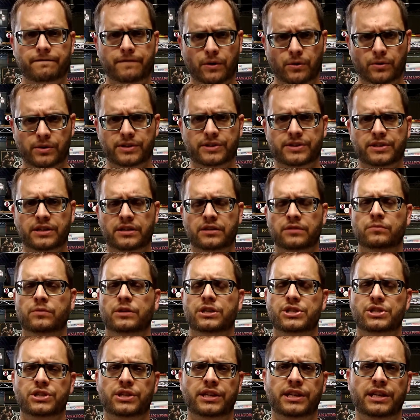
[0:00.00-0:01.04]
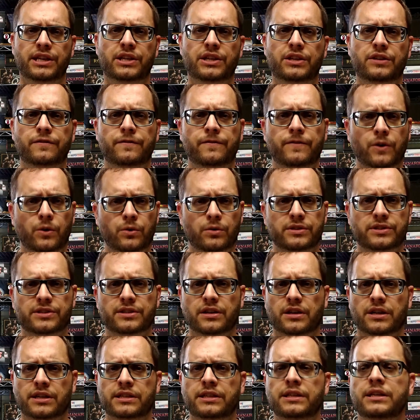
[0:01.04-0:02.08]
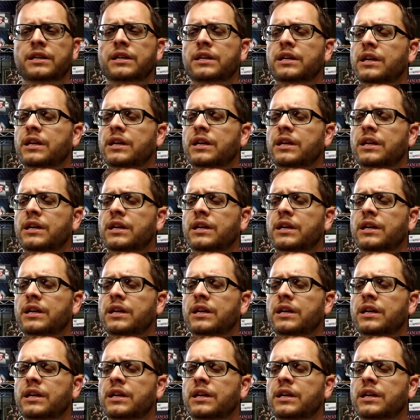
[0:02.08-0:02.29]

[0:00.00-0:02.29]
focus in on what she needed to focus on.